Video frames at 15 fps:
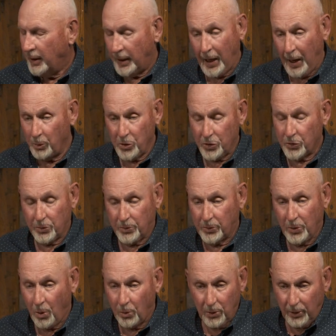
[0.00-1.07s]
And I was
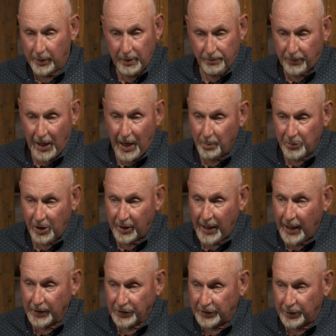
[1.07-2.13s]
totally
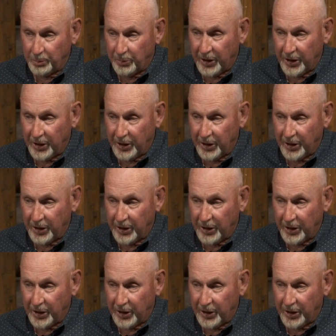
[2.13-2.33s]
flabbergasted